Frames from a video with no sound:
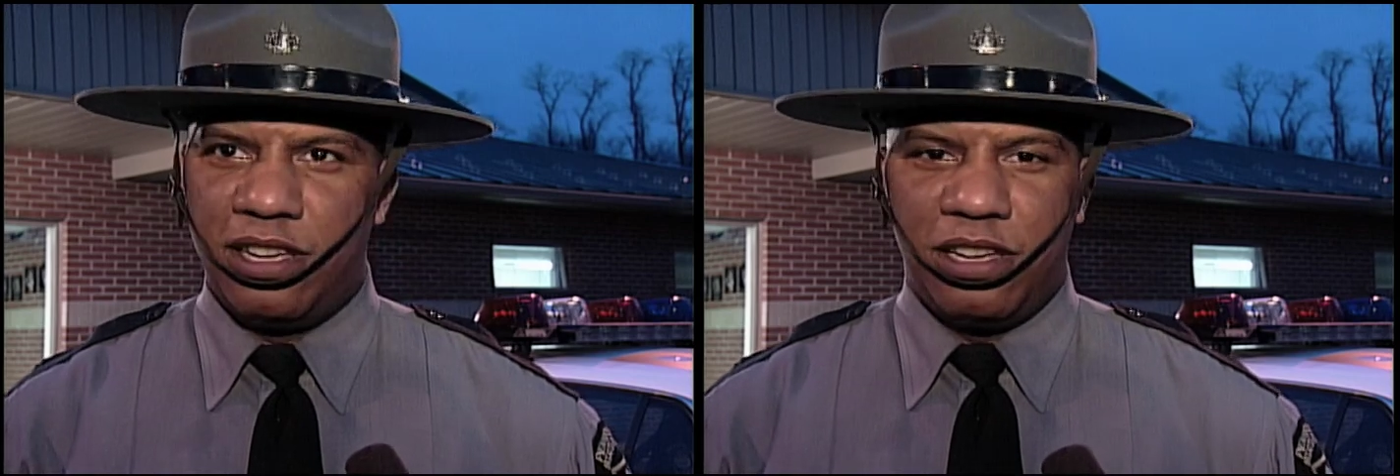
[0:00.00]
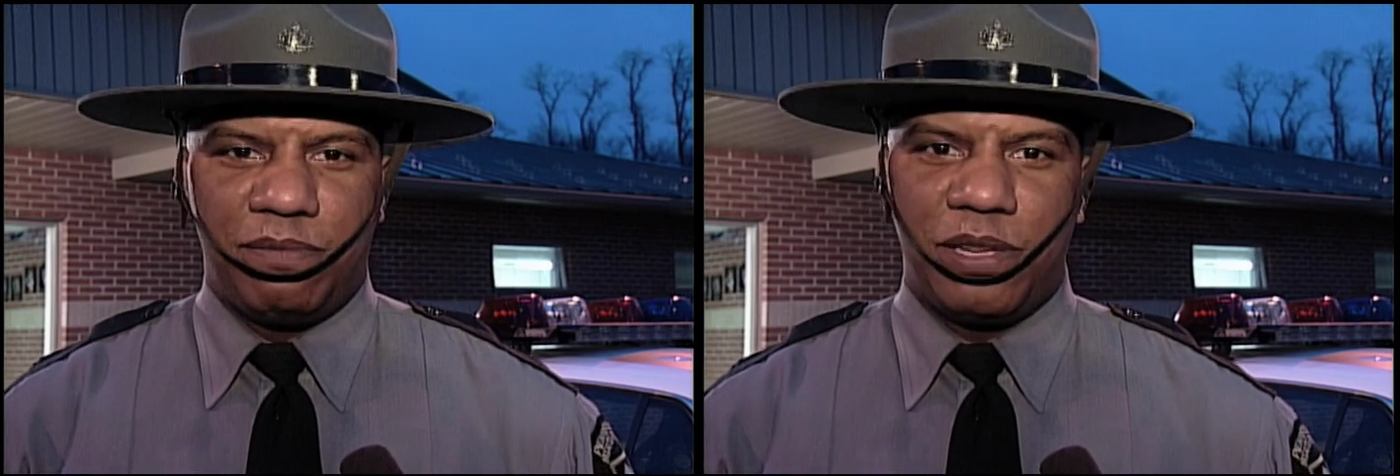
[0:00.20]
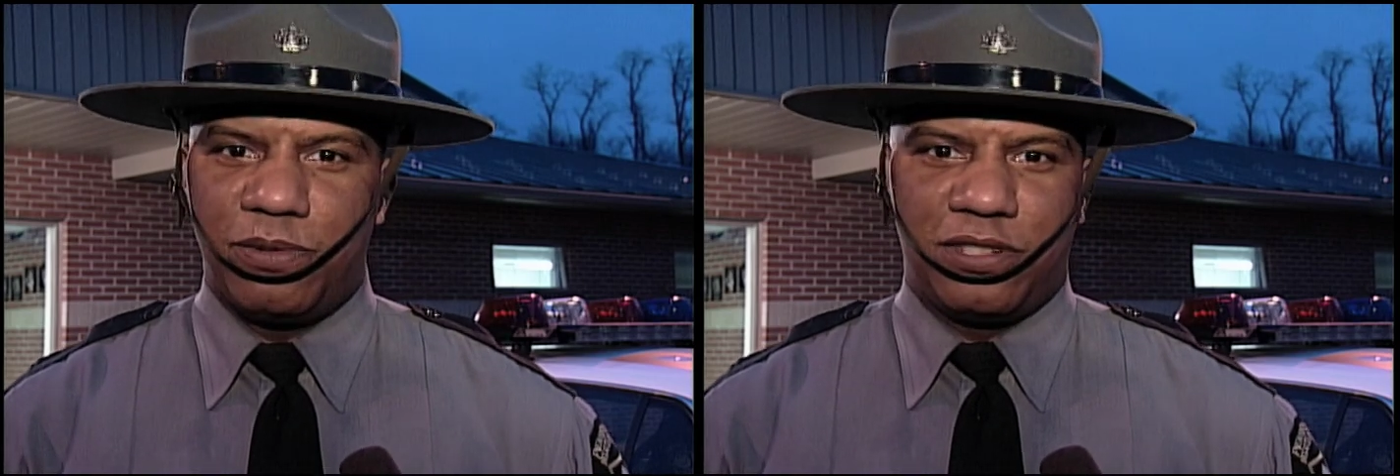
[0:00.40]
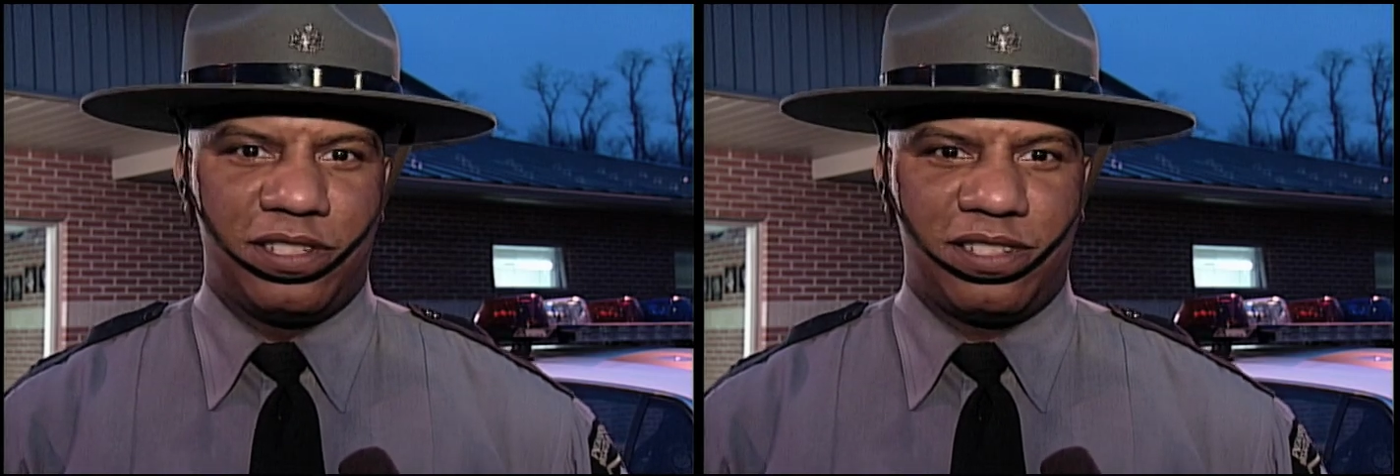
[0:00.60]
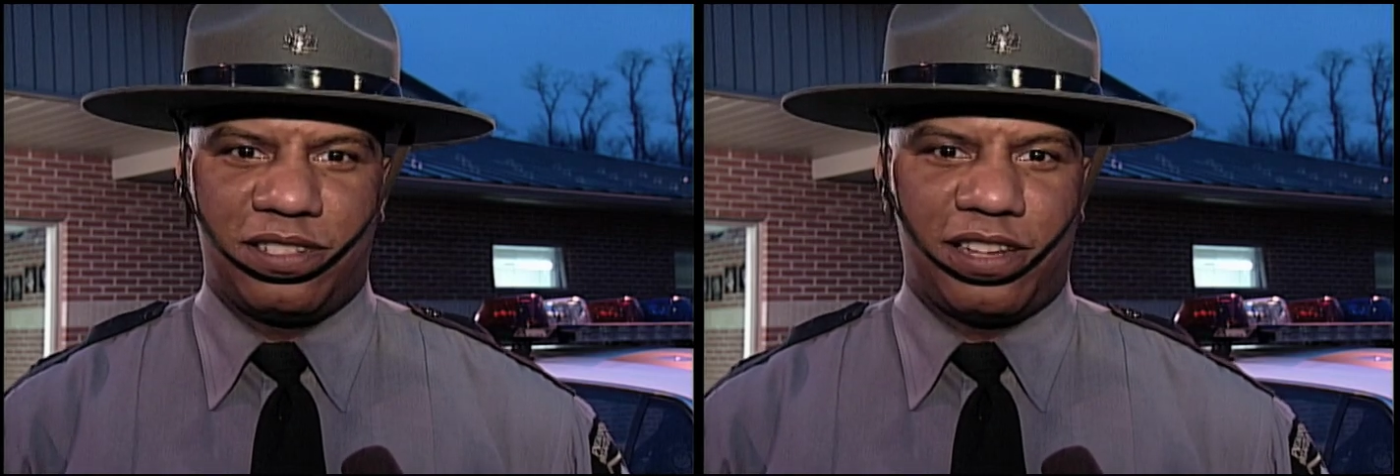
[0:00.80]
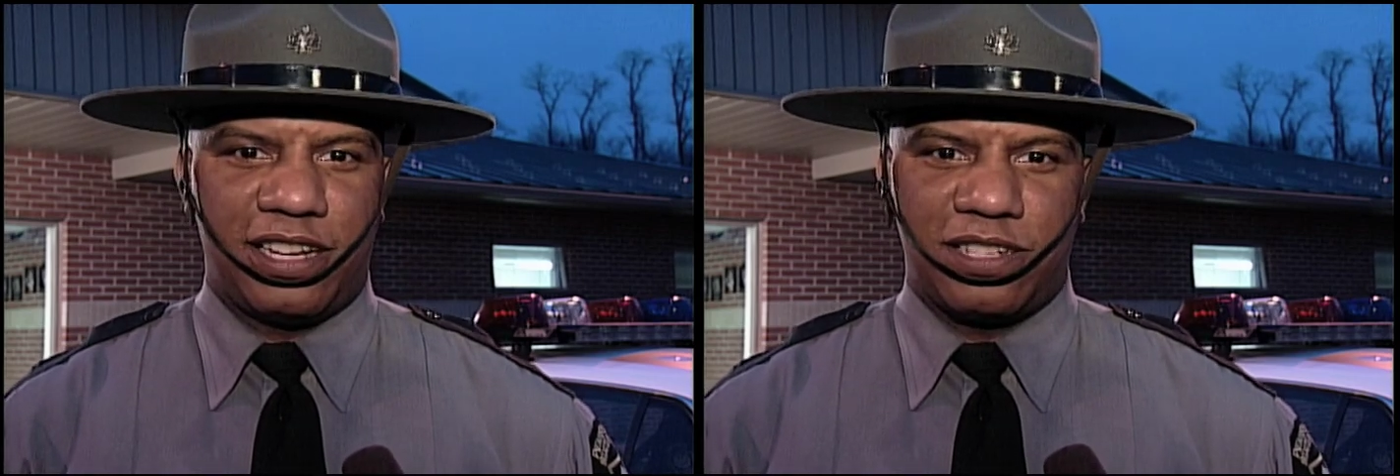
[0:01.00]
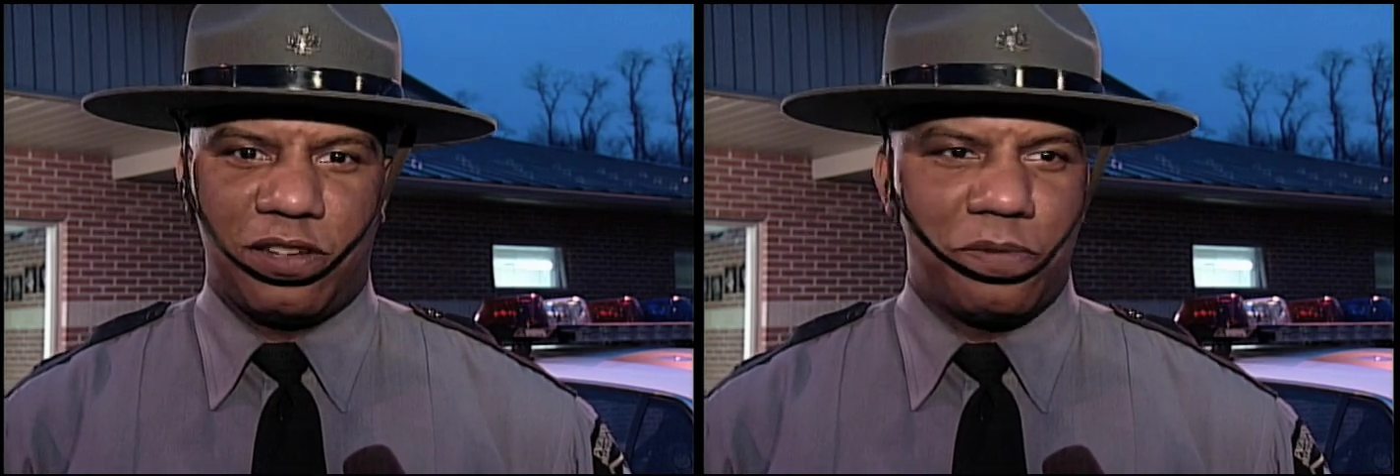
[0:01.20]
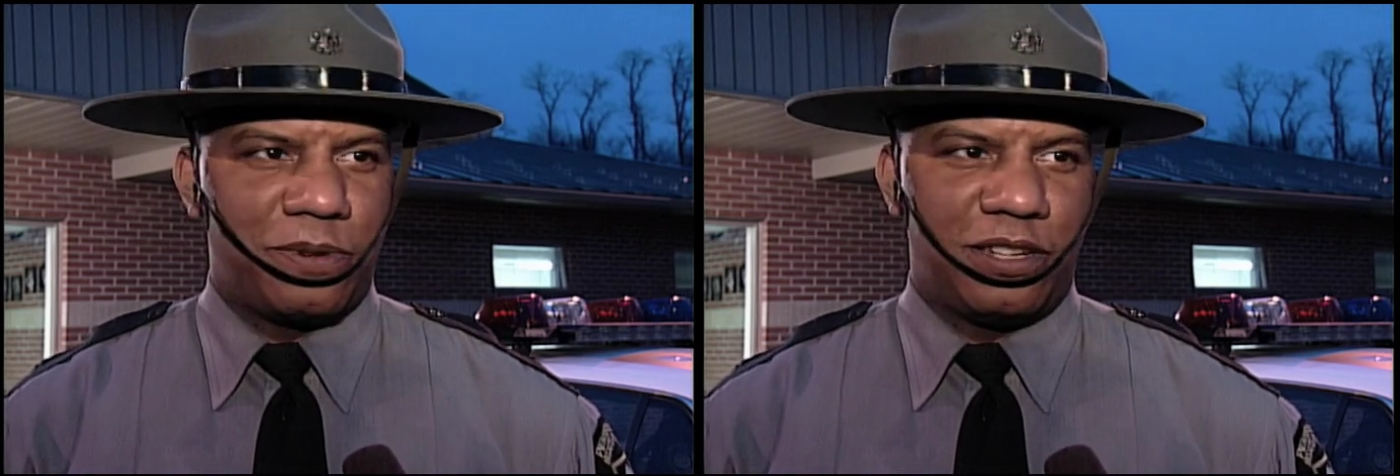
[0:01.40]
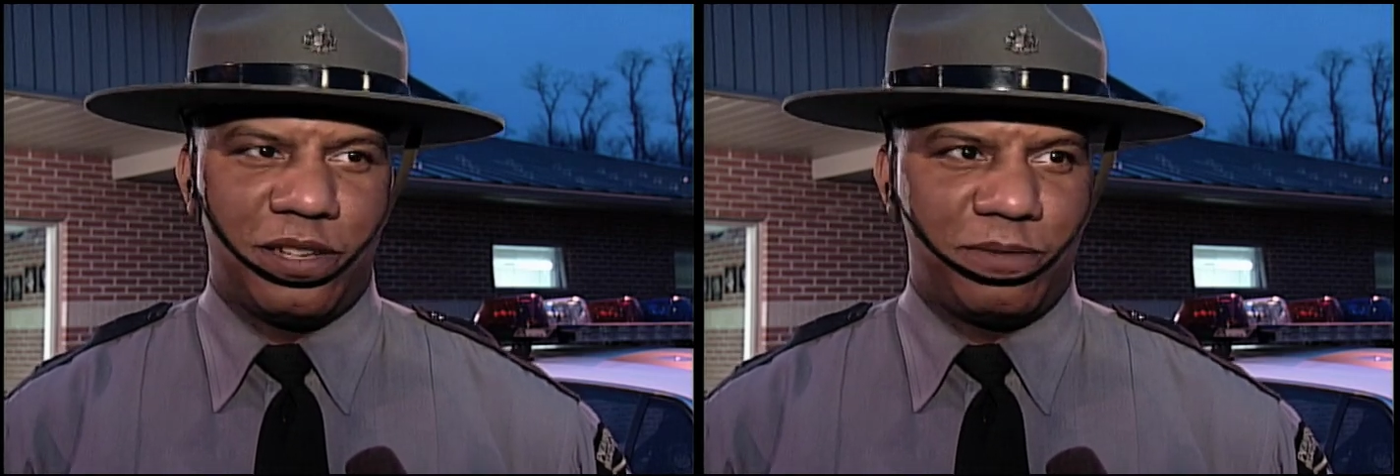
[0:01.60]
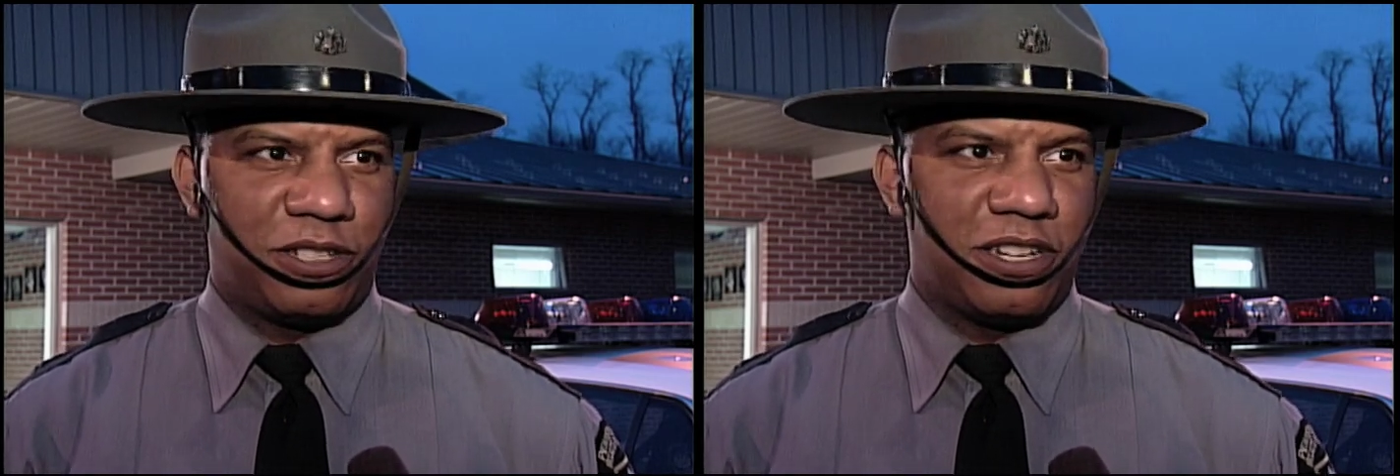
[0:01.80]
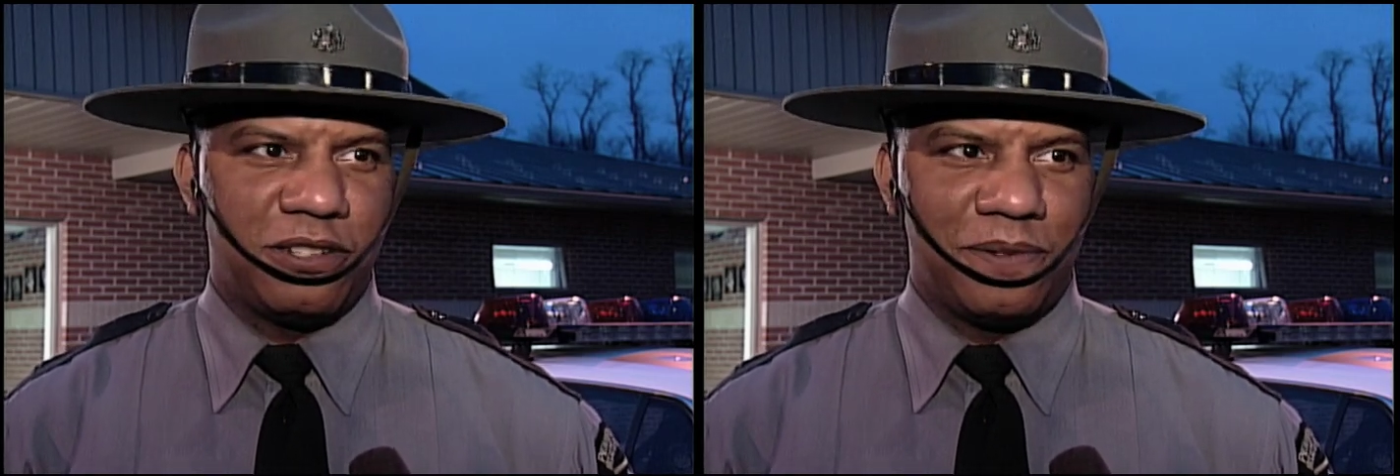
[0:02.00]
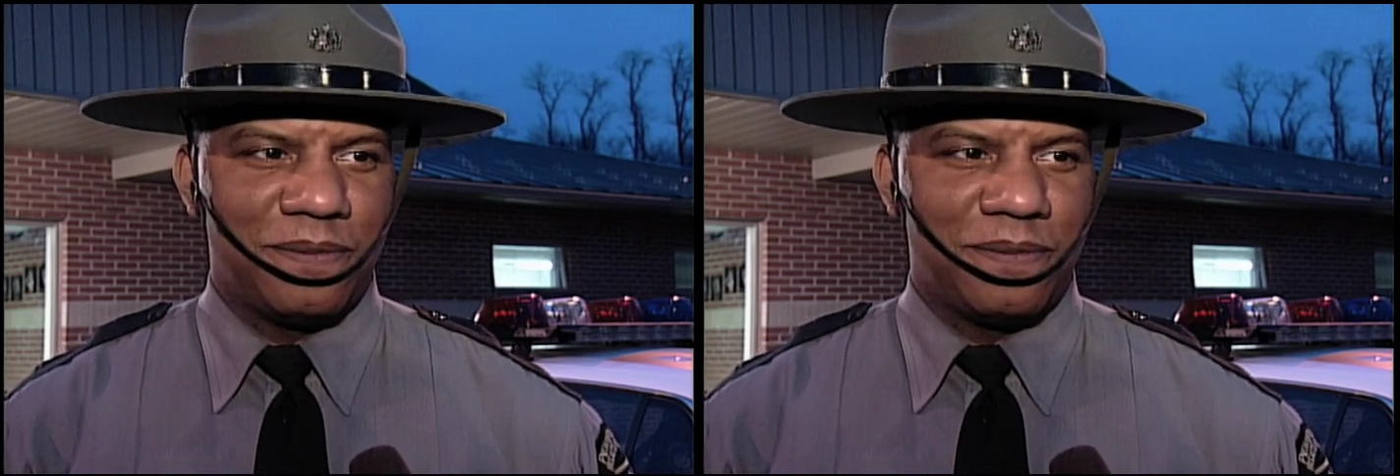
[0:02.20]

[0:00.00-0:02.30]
people just, I guess, open it up and go.